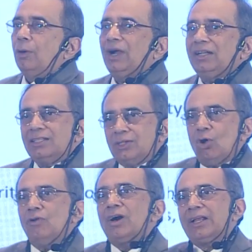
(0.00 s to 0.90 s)
But this is
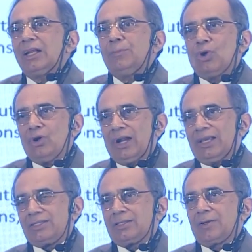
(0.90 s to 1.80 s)
all work in
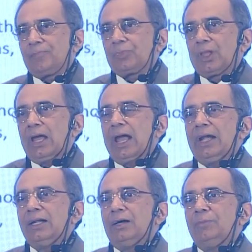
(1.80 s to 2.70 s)
progress.
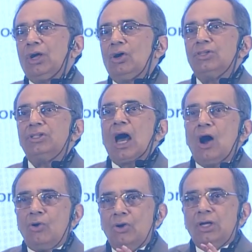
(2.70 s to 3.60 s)
And because
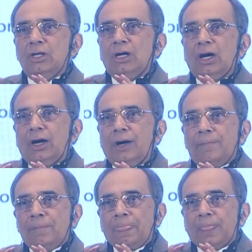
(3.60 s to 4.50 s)

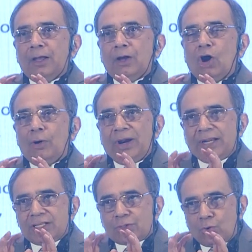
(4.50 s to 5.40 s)
now
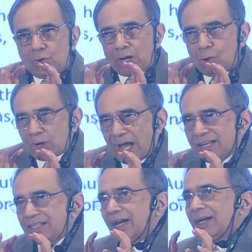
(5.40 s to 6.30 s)
government has rolled out
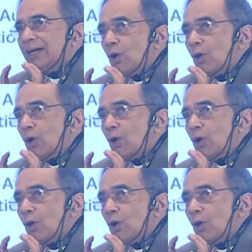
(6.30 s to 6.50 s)
IceGate at